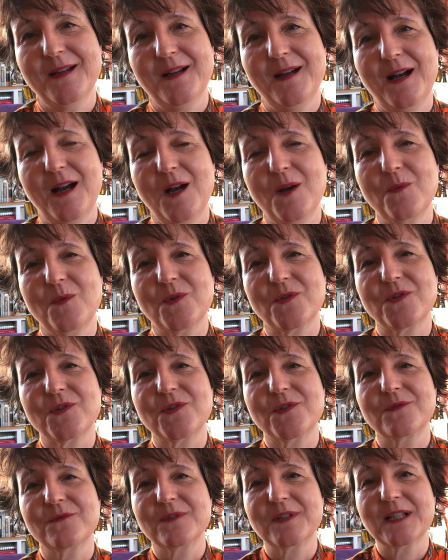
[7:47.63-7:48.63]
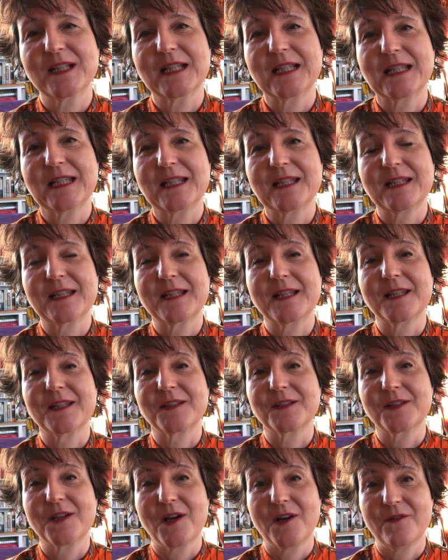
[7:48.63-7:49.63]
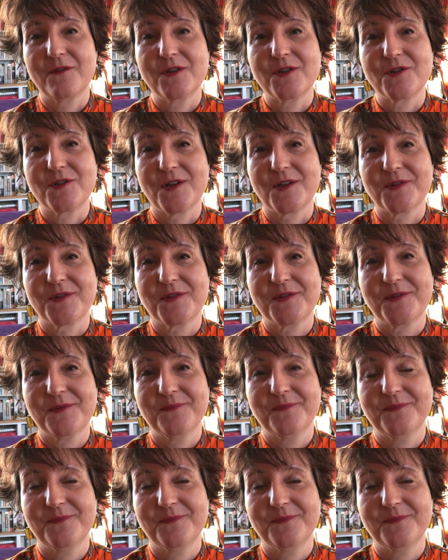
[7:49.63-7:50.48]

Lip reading: I want to really encourage us